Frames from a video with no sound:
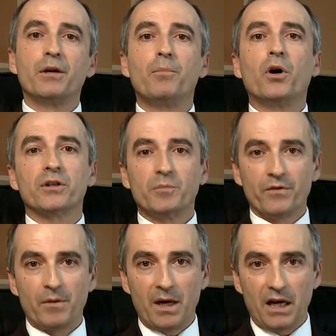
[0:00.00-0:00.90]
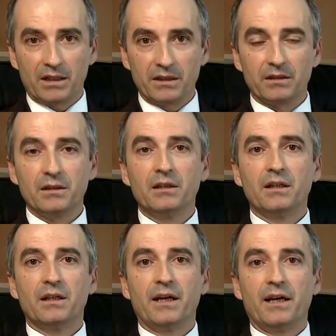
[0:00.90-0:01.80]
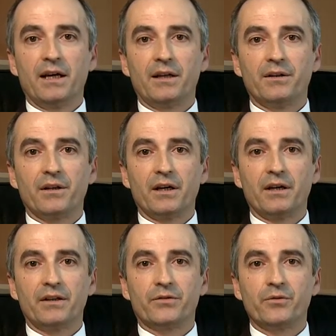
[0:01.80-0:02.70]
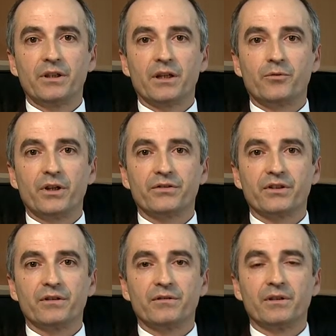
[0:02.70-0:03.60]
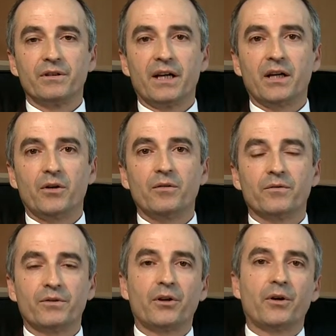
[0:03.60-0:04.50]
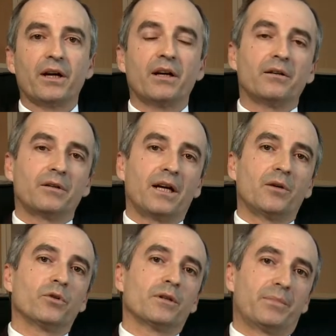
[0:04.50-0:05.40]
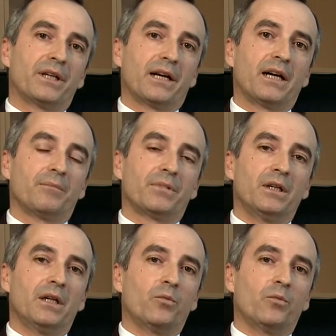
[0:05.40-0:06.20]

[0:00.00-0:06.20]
the bottom of the market, and it's really a question now of how will it pick up.